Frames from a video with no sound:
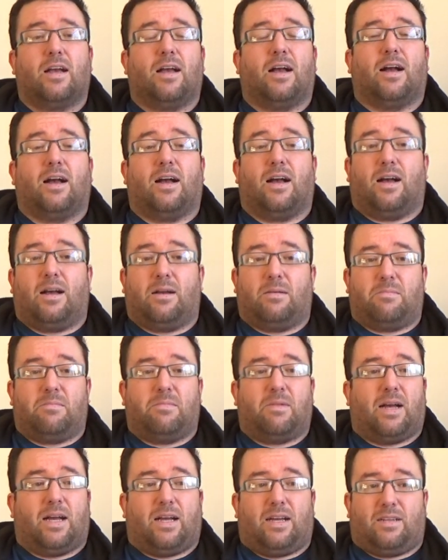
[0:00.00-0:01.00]

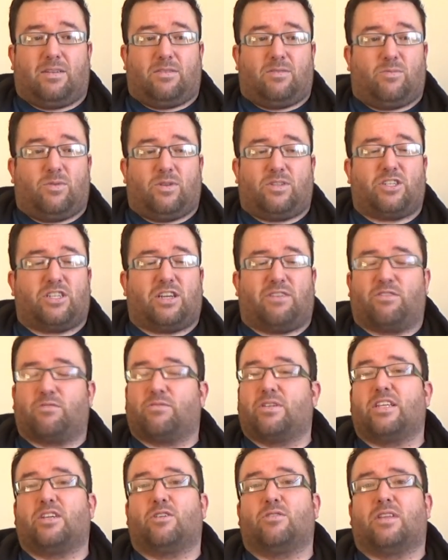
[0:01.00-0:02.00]
and we just have a
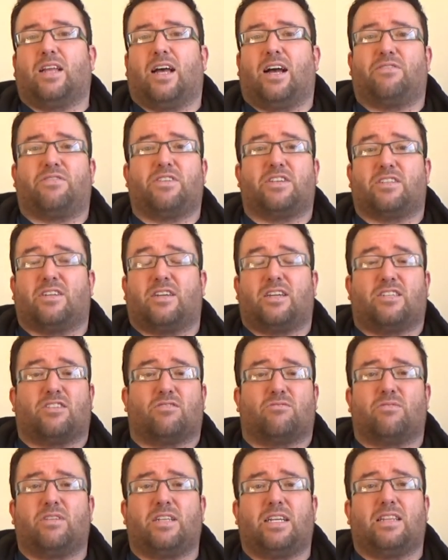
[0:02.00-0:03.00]
really good laugh. He's
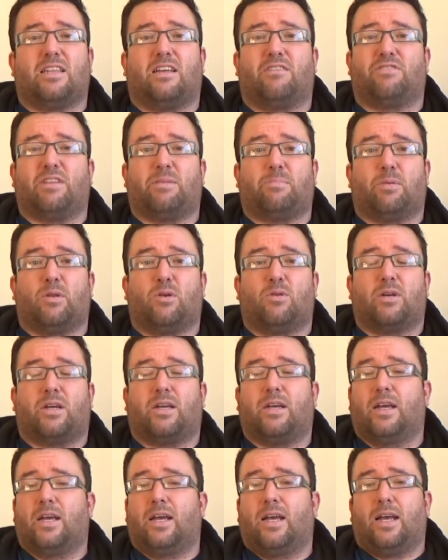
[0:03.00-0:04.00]
a really lovely
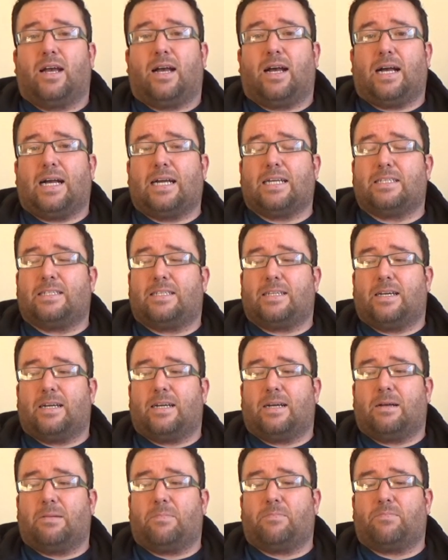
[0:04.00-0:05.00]
bloke. And
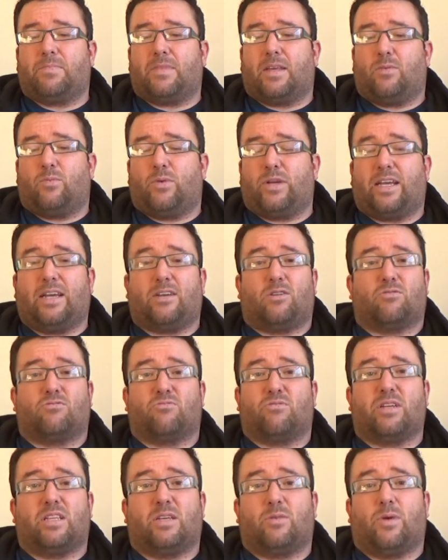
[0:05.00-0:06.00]
we get
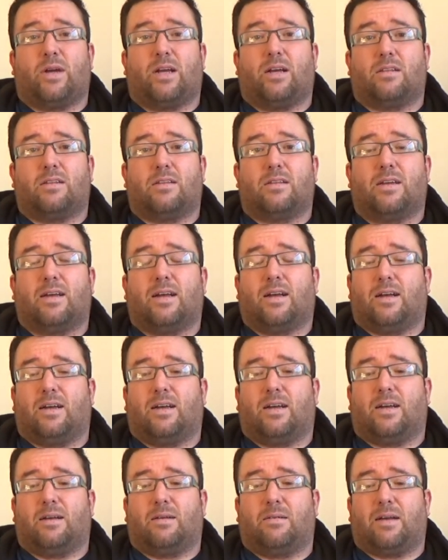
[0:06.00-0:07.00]
on really well,
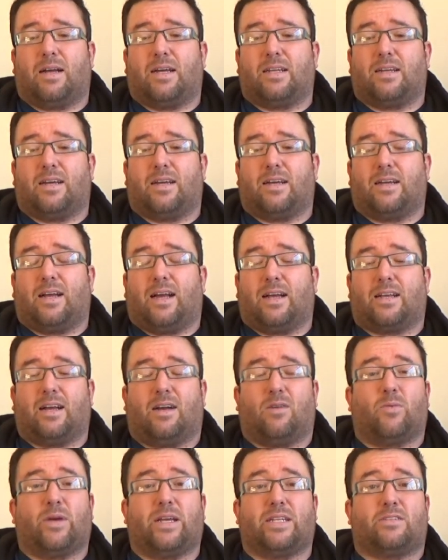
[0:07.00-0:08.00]
and I
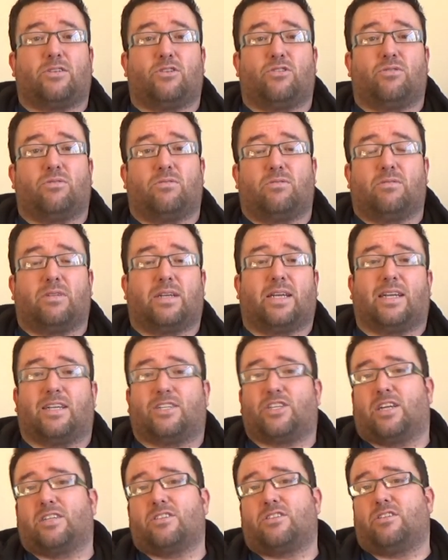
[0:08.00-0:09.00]
can't wait to get a
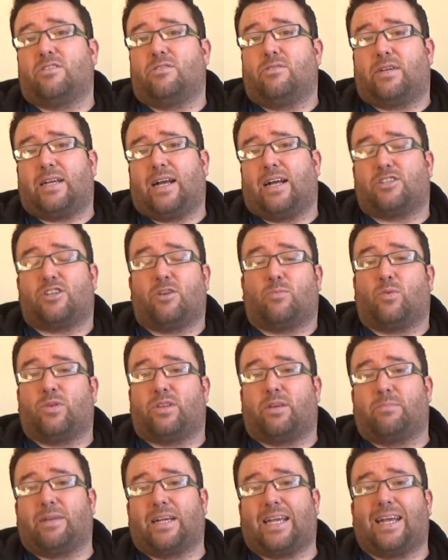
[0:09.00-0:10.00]
chance to catch up
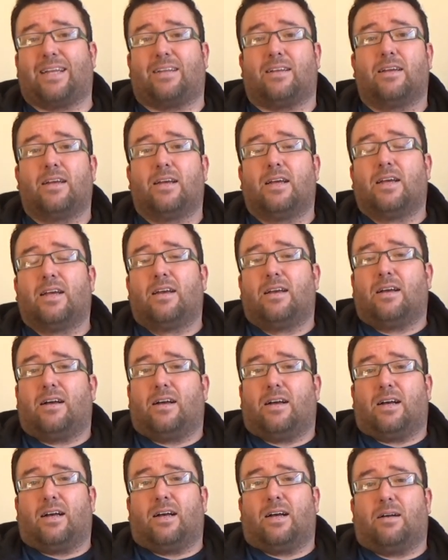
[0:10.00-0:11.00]
with him again,
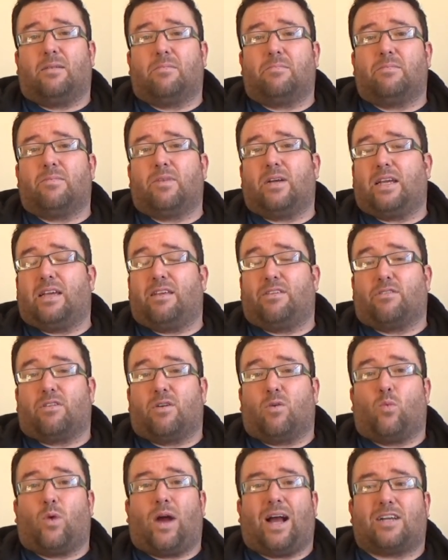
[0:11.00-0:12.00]

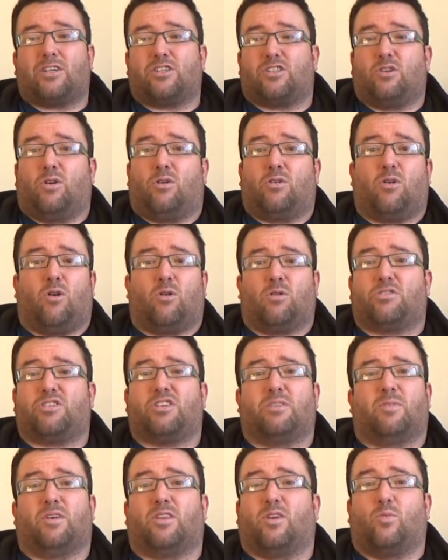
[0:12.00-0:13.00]
either at Waxstock or
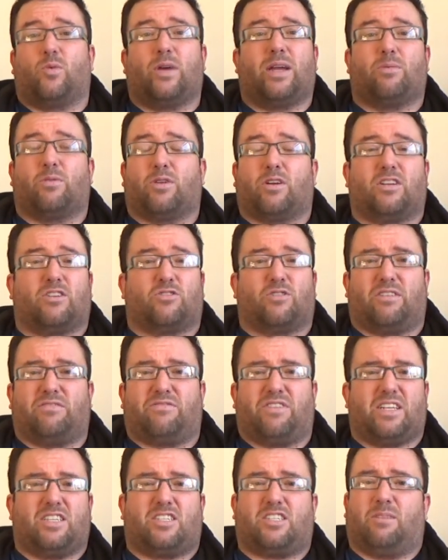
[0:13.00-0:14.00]
some other way. We're going to try and
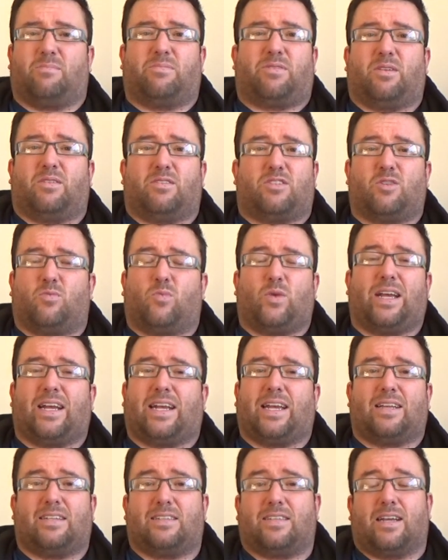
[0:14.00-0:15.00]
find some way
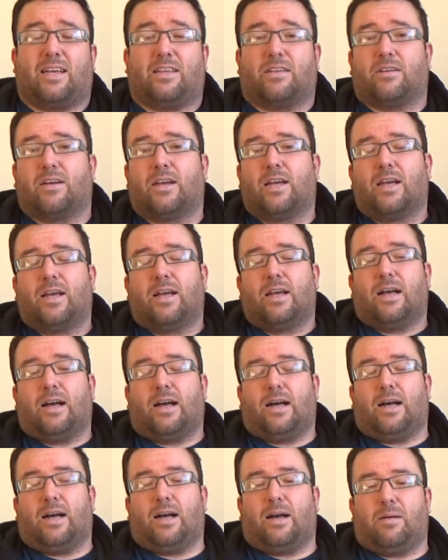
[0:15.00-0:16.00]
of getting together.
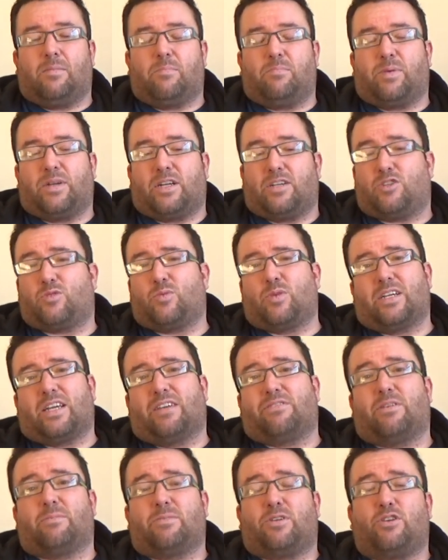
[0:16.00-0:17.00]
But I just want to
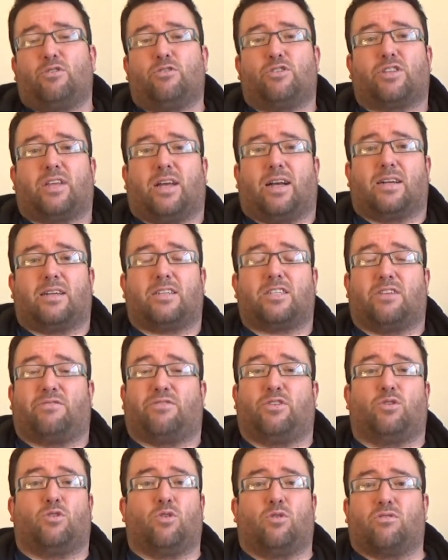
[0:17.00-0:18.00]
give him huge thanks.
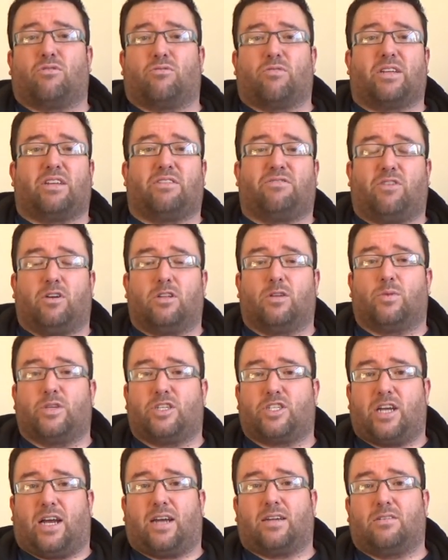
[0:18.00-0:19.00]
If you don't already follow
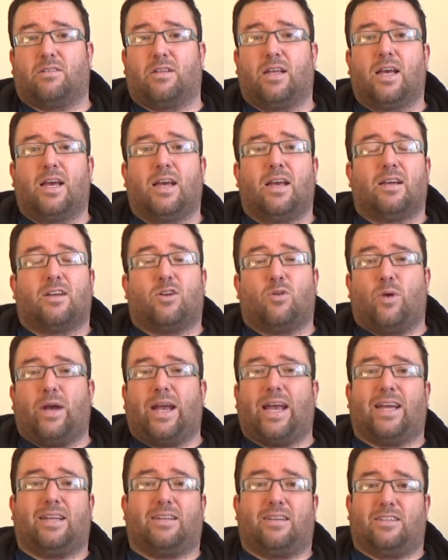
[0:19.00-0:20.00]
his channel, go
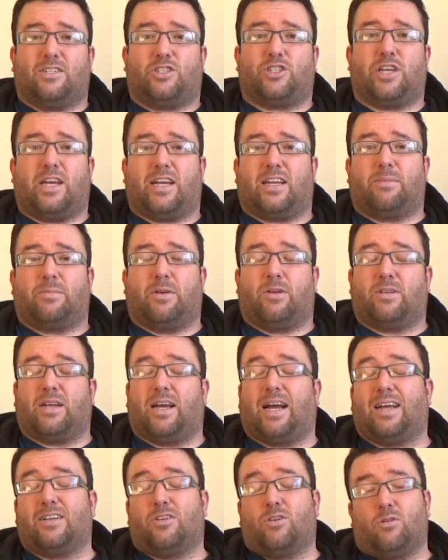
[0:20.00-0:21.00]
ahead and check him out.
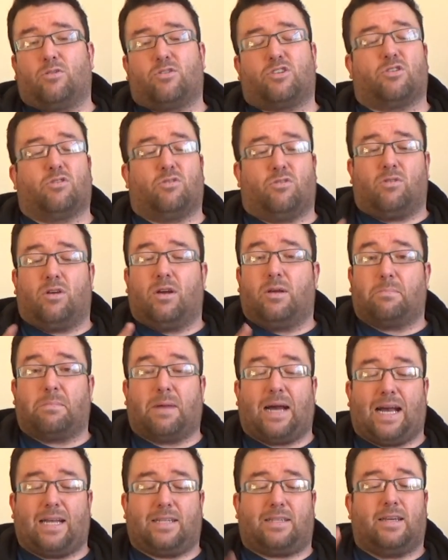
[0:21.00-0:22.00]
And also
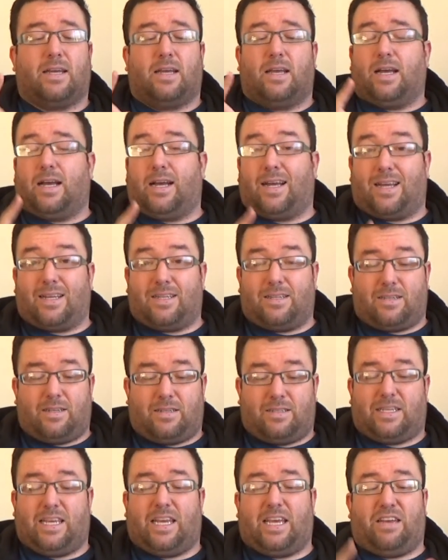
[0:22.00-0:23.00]
Matt
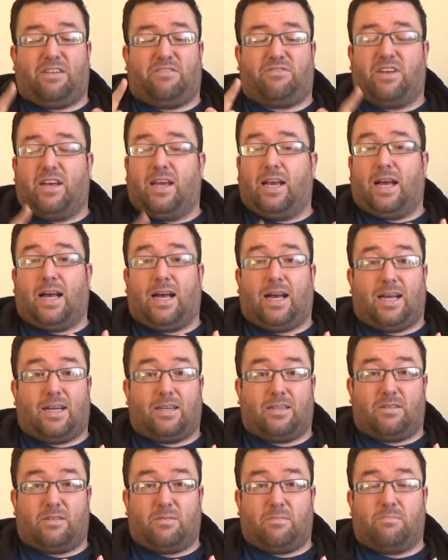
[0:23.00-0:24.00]
and Dave
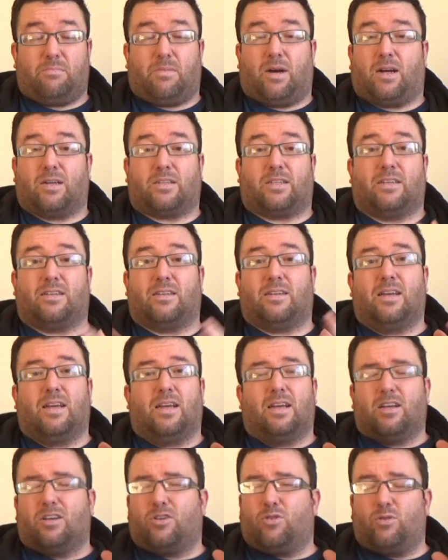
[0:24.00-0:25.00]
and Martin,
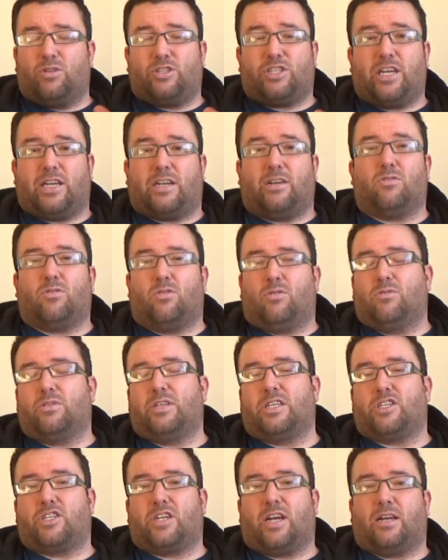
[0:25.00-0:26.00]
go and check out all
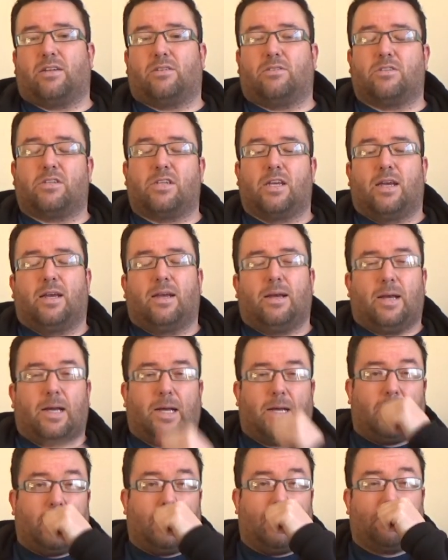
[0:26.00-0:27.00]
these channels,
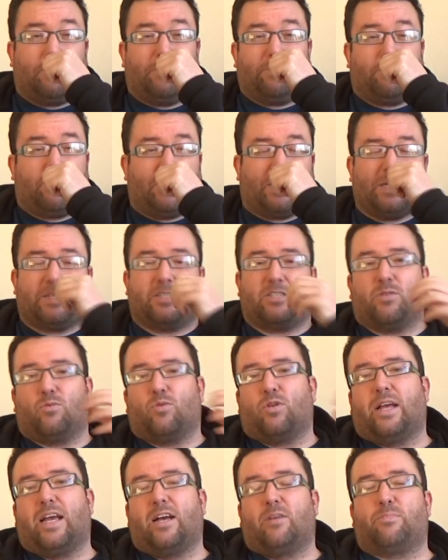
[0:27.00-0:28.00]
because it
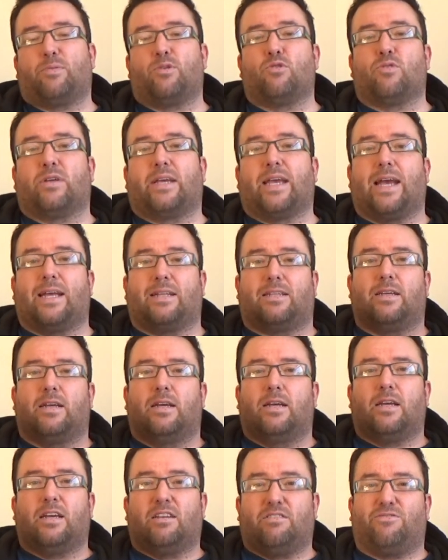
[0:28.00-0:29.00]
will help you get
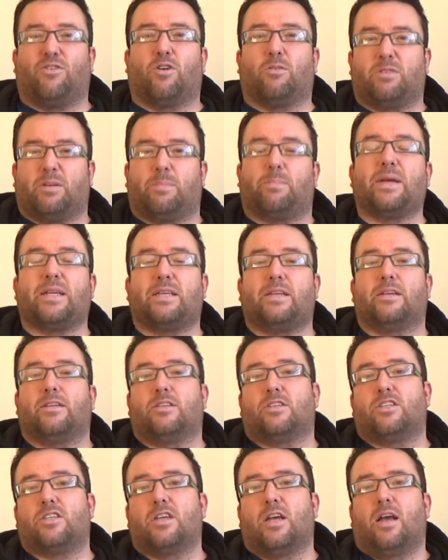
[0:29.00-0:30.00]
informed
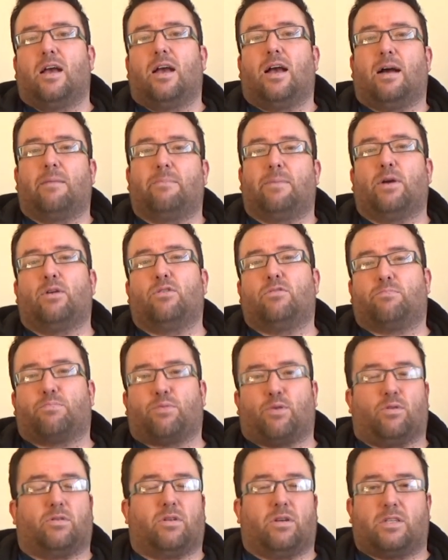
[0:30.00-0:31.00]
opinions about
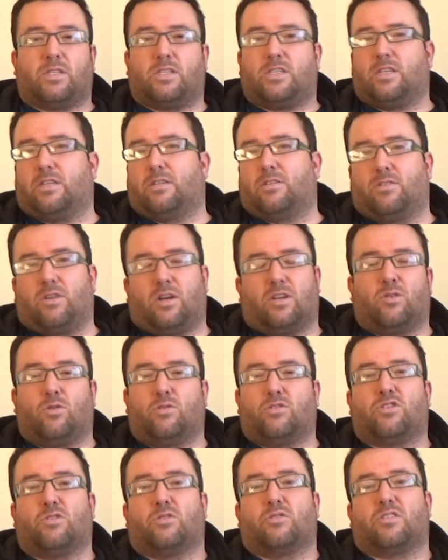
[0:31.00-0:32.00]
products and
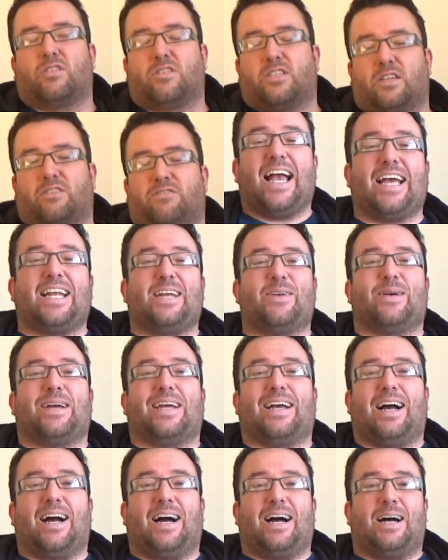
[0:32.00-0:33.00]
all sorts of stuff.
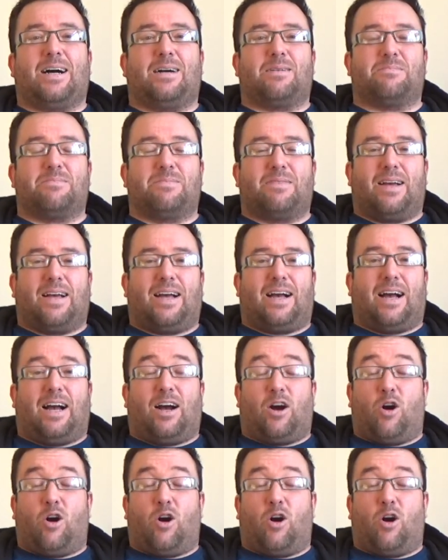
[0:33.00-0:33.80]
Anyway, I